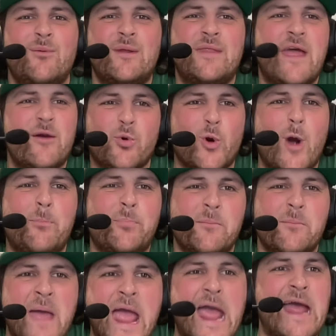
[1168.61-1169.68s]
when they were up
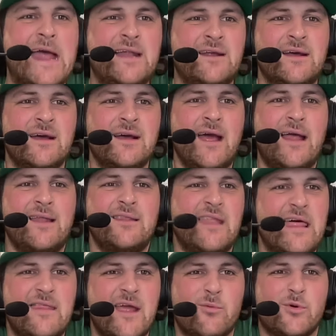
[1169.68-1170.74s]
a man
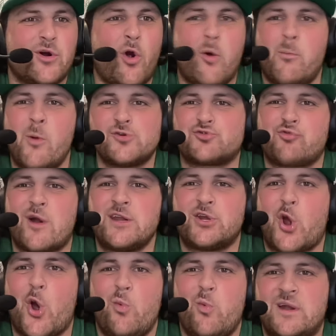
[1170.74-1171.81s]
and, and they were almost ready
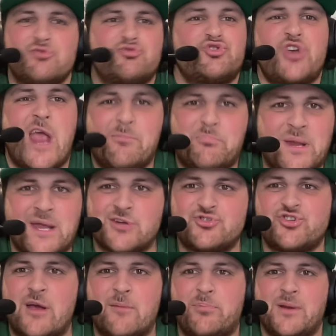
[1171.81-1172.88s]
to go win a
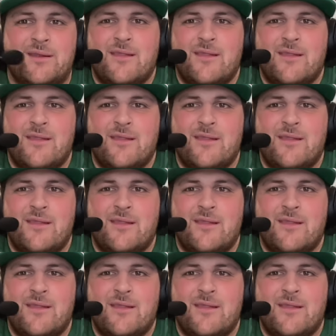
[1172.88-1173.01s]
championship.